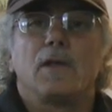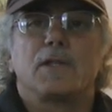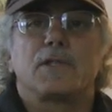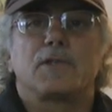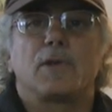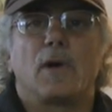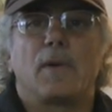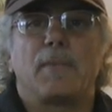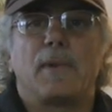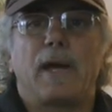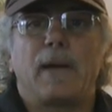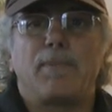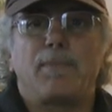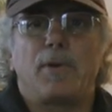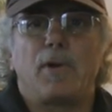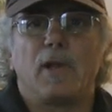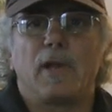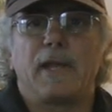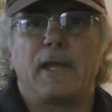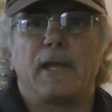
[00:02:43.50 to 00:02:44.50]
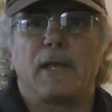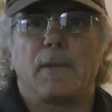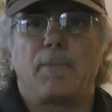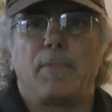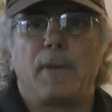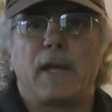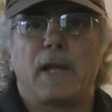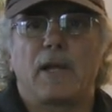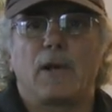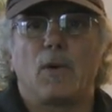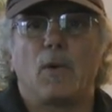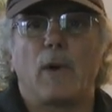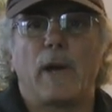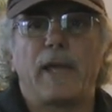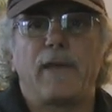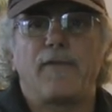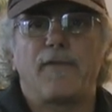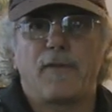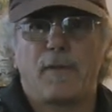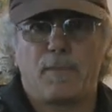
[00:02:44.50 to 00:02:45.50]
So I'm not pulling the pick
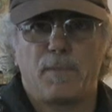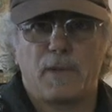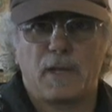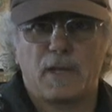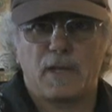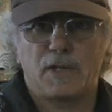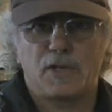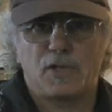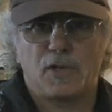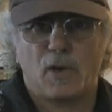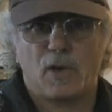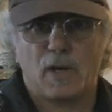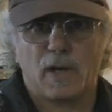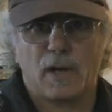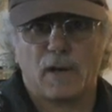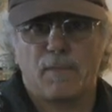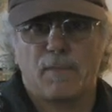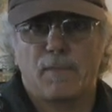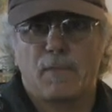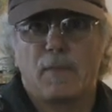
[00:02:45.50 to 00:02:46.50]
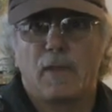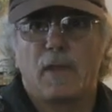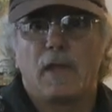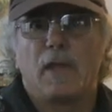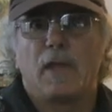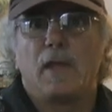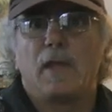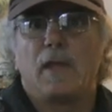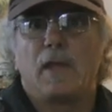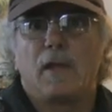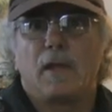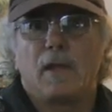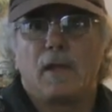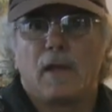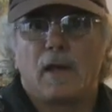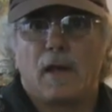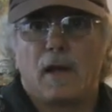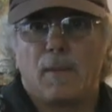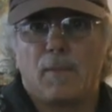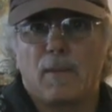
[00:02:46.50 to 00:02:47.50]
away from the guitar.
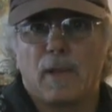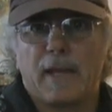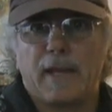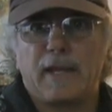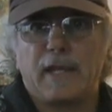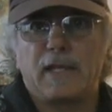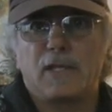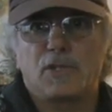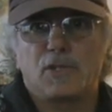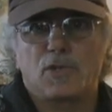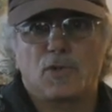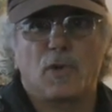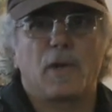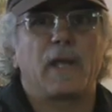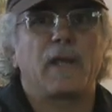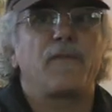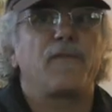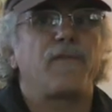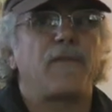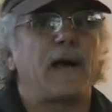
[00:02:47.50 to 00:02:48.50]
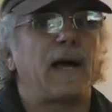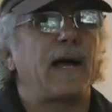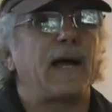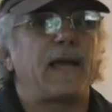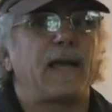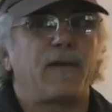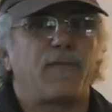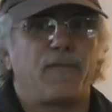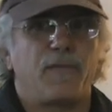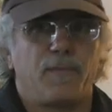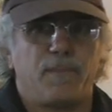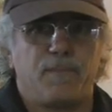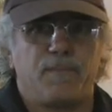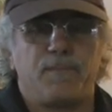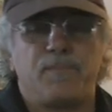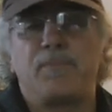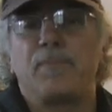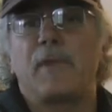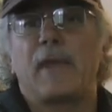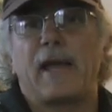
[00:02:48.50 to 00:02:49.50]
I'm letting string 5
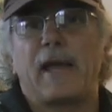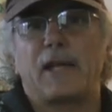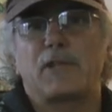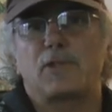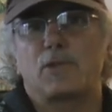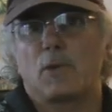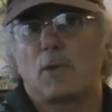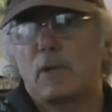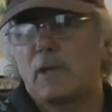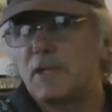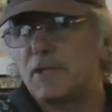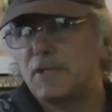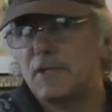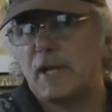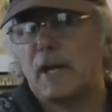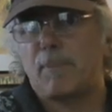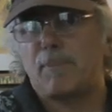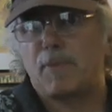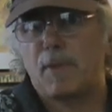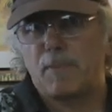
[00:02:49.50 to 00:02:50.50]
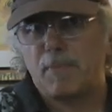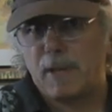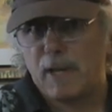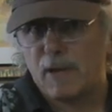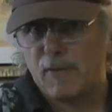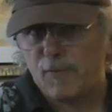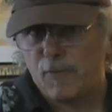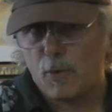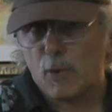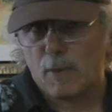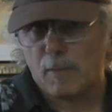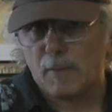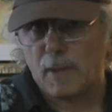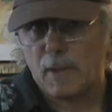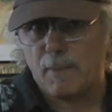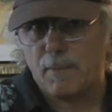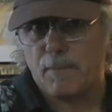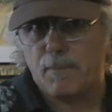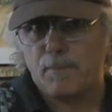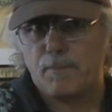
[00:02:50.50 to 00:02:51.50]
actually stop the pick for
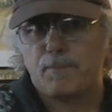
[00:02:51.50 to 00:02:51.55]
me.